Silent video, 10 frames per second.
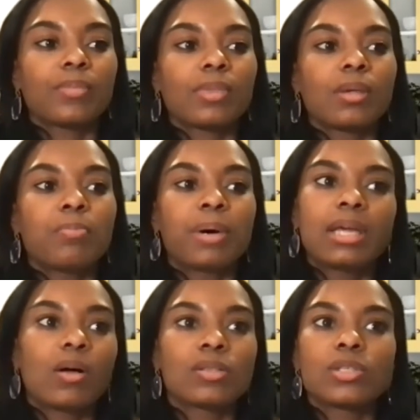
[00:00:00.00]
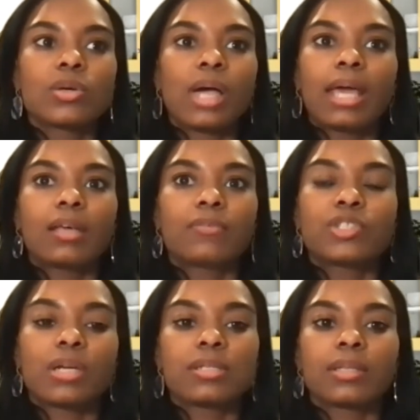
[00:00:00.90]
but it also kind of
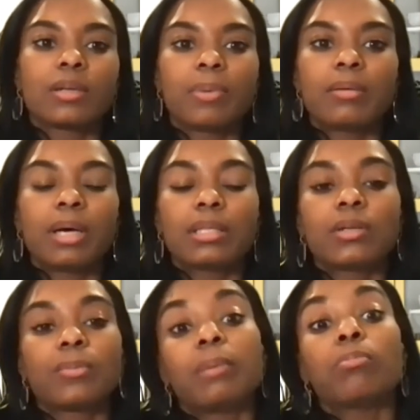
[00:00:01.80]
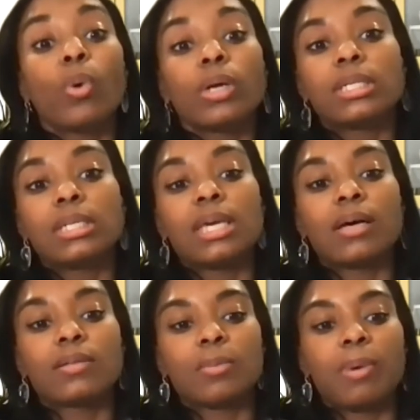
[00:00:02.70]
shares a little bit, a little bit more
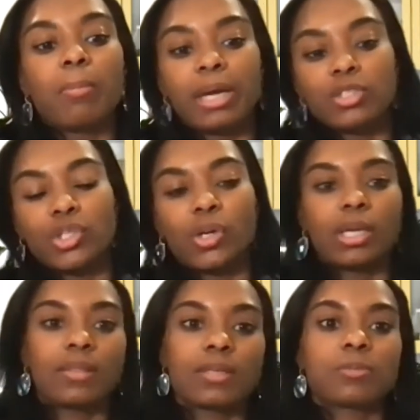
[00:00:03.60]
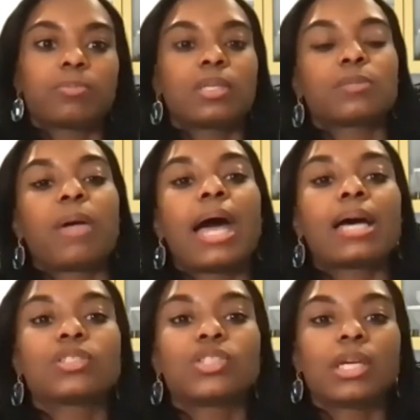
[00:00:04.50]
details about my journey this this
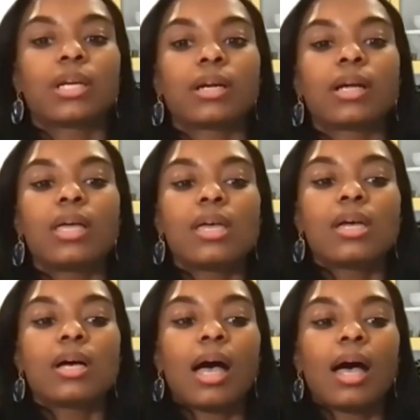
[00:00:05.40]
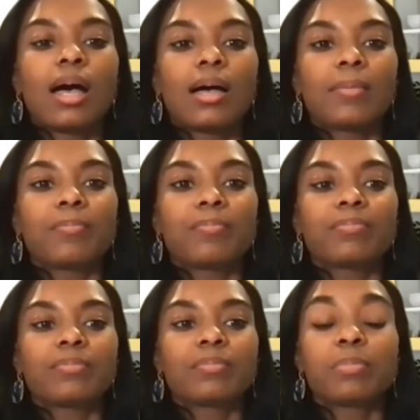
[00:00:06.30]
past year. Um,
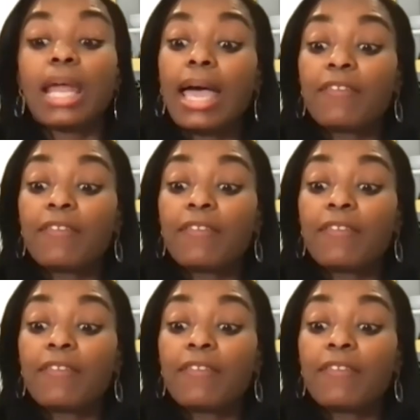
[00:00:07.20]
but I have